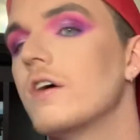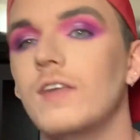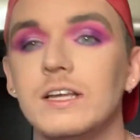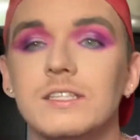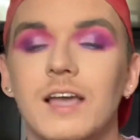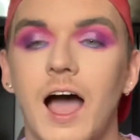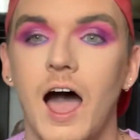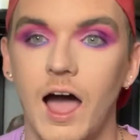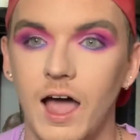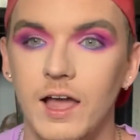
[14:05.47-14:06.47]
That's the
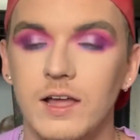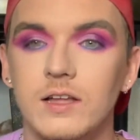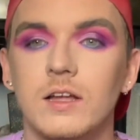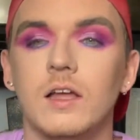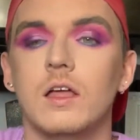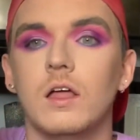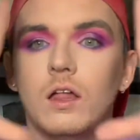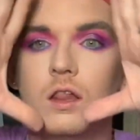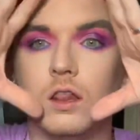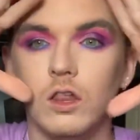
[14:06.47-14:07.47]
eye
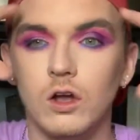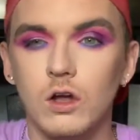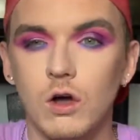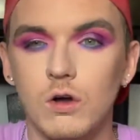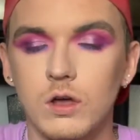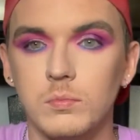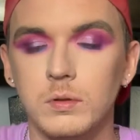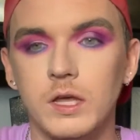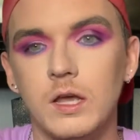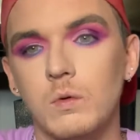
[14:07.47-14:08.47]
look all
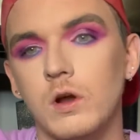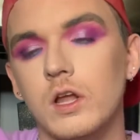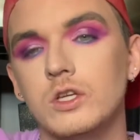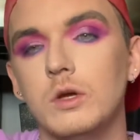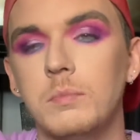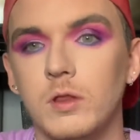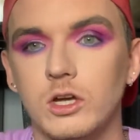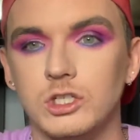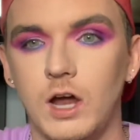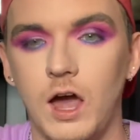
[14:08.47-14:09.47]
complete. We're gonna do
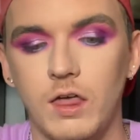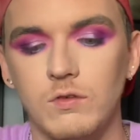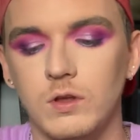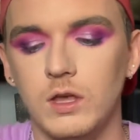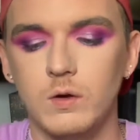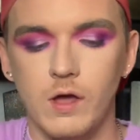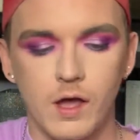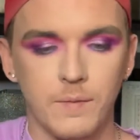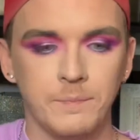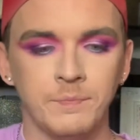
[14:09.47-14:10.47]
blush and highlight really
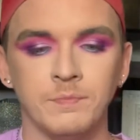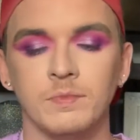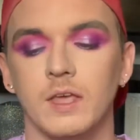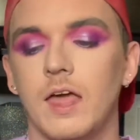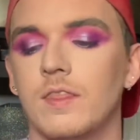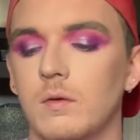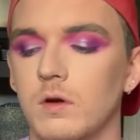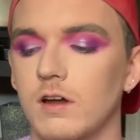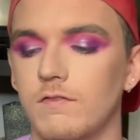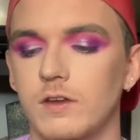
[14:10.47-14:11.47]
quick, and then
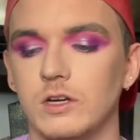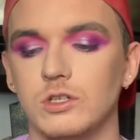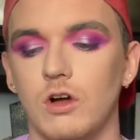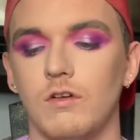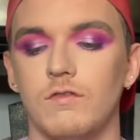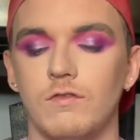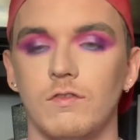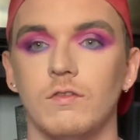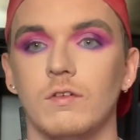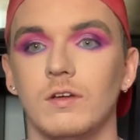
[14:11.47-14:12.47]
we're gonna finish
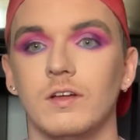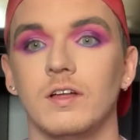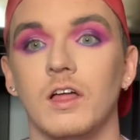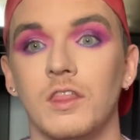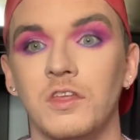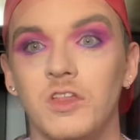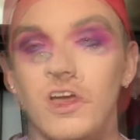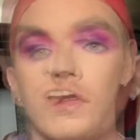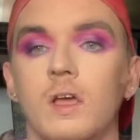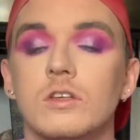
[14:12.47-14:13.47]
off the
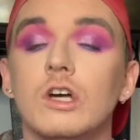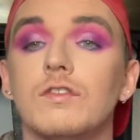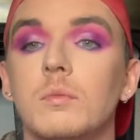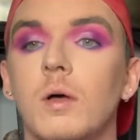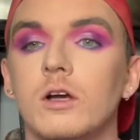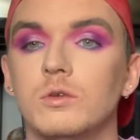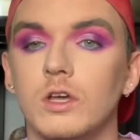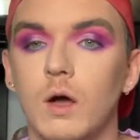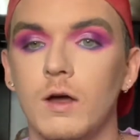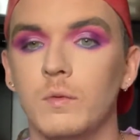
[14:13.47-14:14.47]
look. So for blush, we're
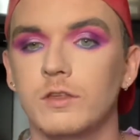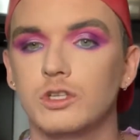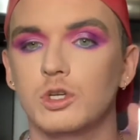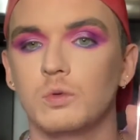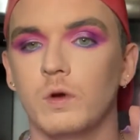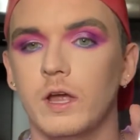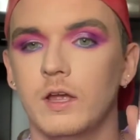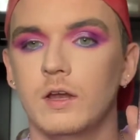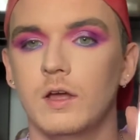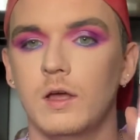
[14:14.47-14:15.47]
gonna go in with
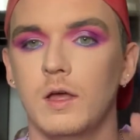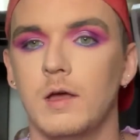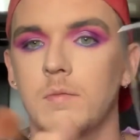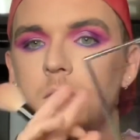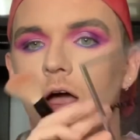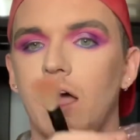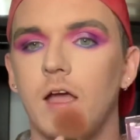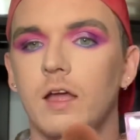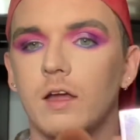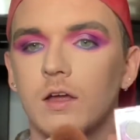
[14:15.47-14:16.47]
Serene
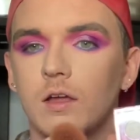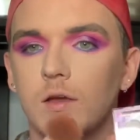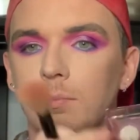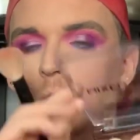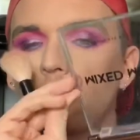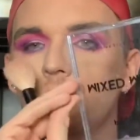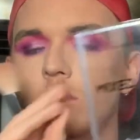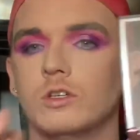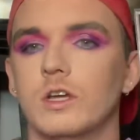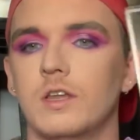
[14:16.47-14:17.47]
by
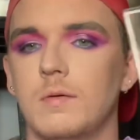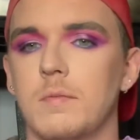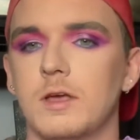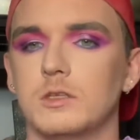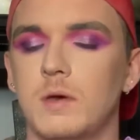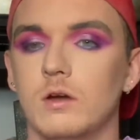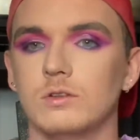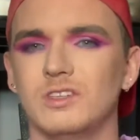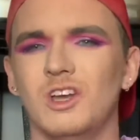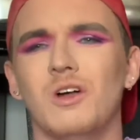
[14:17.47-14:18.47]
Profusion, my mixed
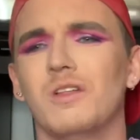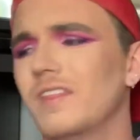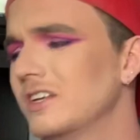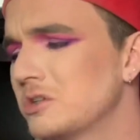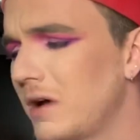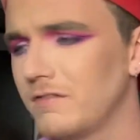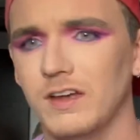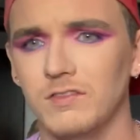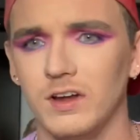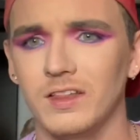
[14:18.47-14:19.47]
metals. Y'all, these are my
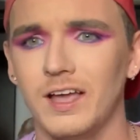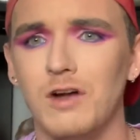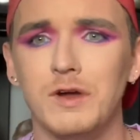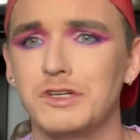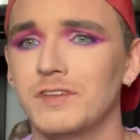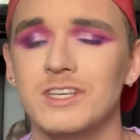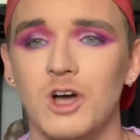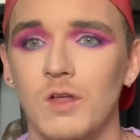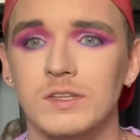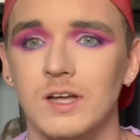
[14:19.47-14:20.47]
favorite. Like, I reach for these
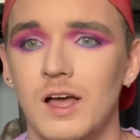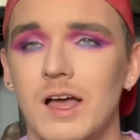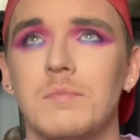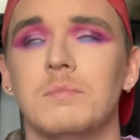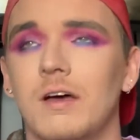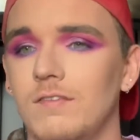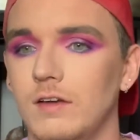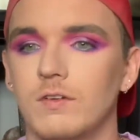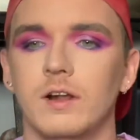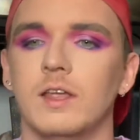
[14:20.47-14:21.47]
all the time. My
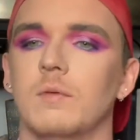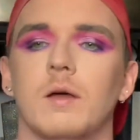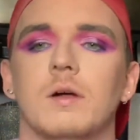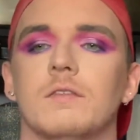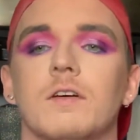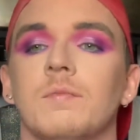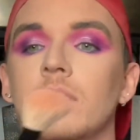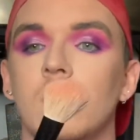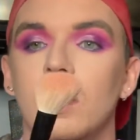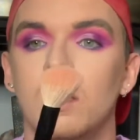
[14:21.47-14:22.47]
favorite anyway, whatever.
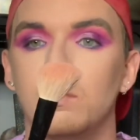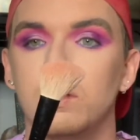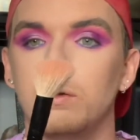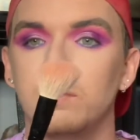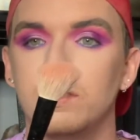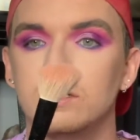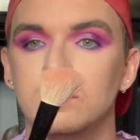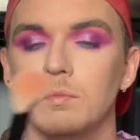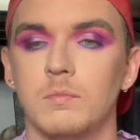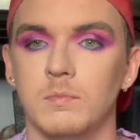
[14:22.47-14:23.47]
I'm gonna, with this,
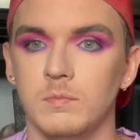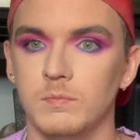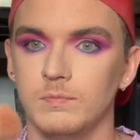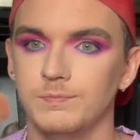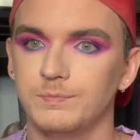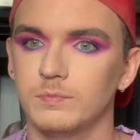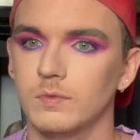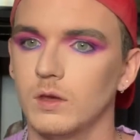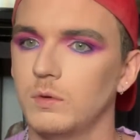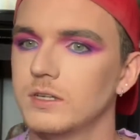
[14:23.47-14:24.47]

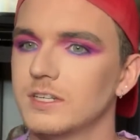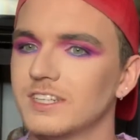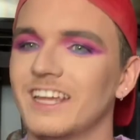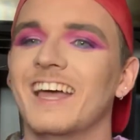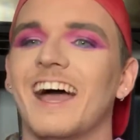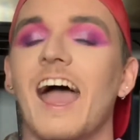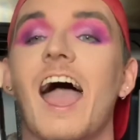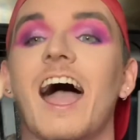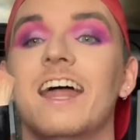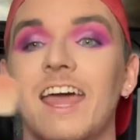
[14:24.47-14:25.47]
what is this?
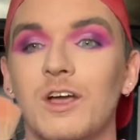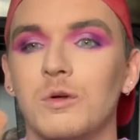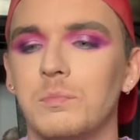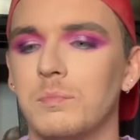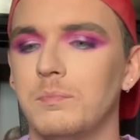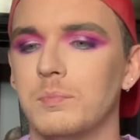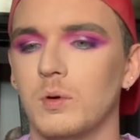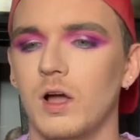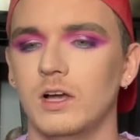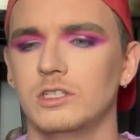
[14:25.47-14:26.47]
An angled
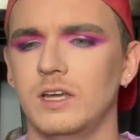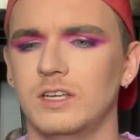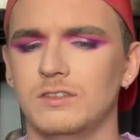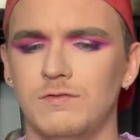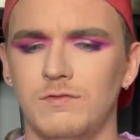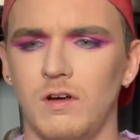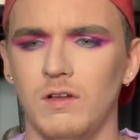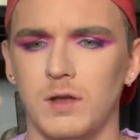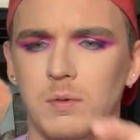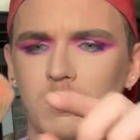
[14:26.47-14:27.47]
brush that is
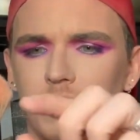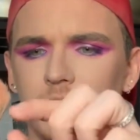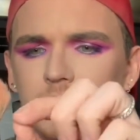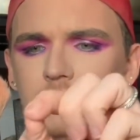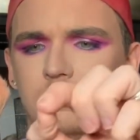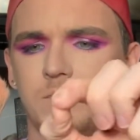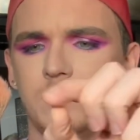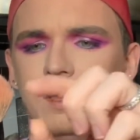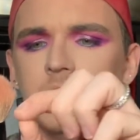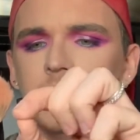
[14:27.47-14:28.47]
falling apart.
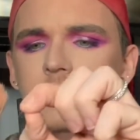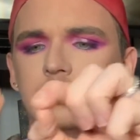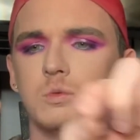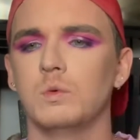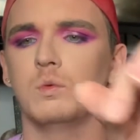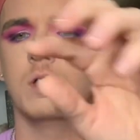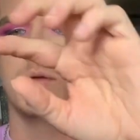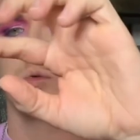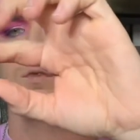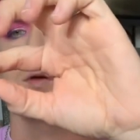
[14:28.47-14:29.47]
Again, this is one
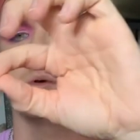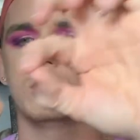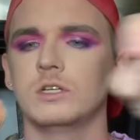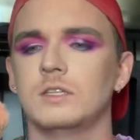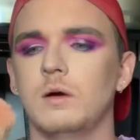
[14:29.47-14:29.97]
of the Morphe brushes